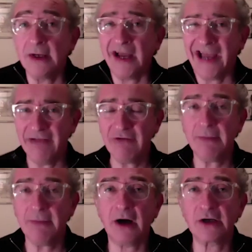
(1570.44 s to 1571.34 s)
Henry
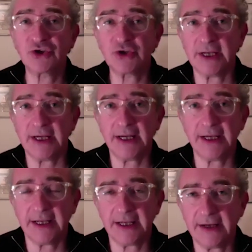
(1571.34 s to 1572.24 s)
Marsh,
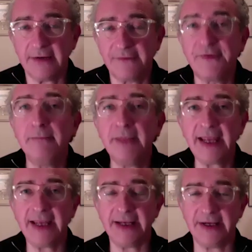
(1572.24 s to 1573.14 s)
for
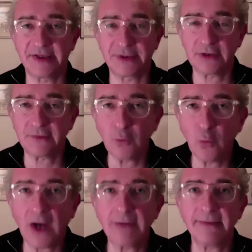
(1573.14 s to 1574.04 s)
me, is sort of the
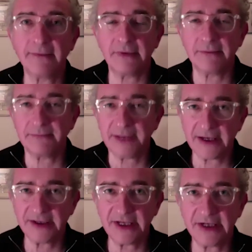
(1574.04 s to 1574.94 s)
one,
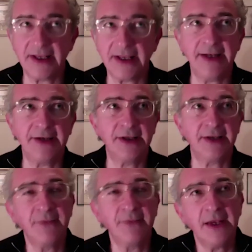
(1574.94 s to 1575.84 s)
because it it
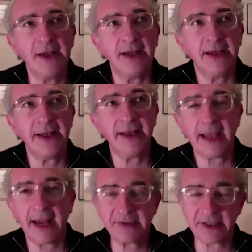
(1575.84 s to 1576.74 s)
it
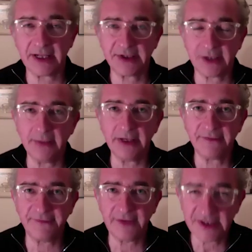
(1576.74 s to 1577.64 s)
encapsulates so many
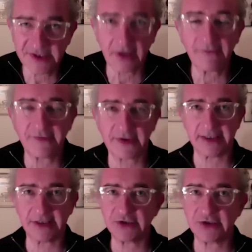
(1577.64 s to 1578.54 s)
philosophical
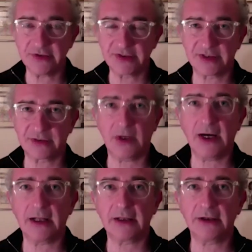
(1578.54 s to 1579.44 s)
issues as
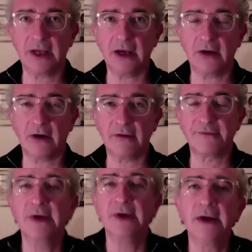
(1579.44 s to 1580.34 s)
well, yeah. You know, of
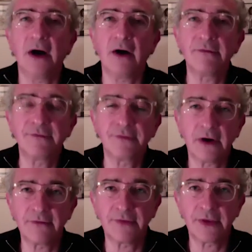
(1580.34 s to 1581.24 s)
of
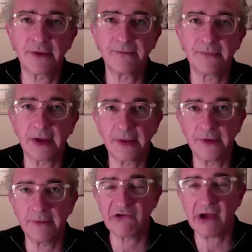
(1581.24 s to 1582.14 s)
of the of
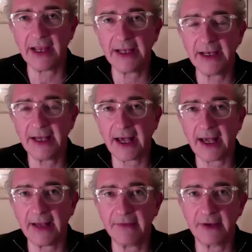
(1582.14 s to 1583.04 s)
the brain
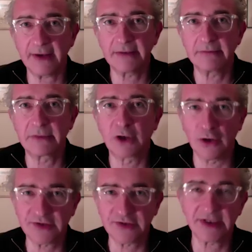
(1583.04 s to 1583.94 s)
and um,
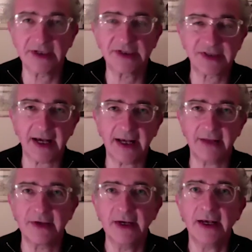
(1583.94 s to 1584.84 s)
consciousness,
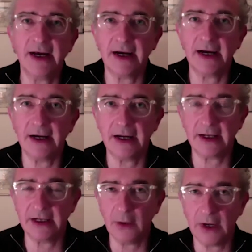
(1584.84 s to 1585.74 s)
and uh, you
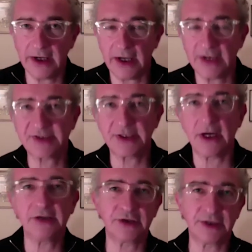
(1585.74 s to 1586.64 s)
know, a, a
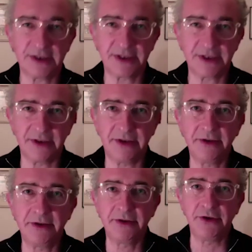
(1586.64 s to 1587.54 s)
surgeon's
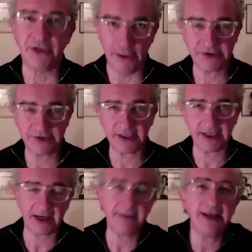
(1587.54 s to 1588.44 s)
duty.
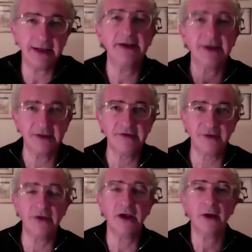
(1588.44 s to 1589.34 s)
I mean,
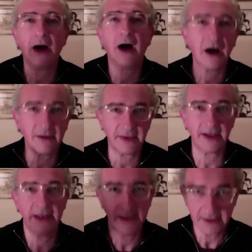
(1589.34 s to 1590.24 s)
do no harm. The
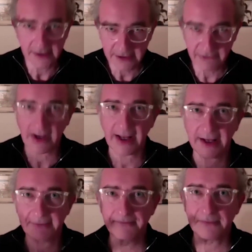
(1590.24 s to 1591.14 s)

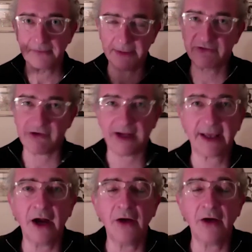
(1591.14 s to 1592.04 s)
great mm.
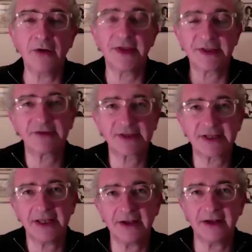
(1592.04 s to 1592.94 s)
Hippocratic Oath is
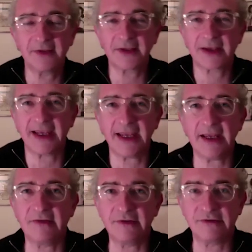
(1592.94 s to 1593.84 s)
obviously, you know, the key
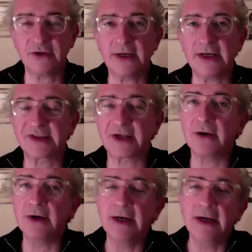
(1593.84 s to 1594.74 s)
to to it.
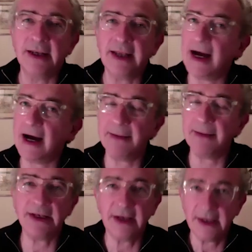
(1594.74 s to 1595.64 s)
So yeah, I
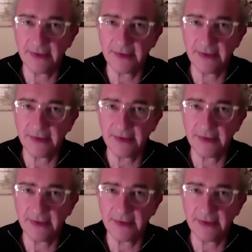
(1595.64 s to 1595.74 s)
mean,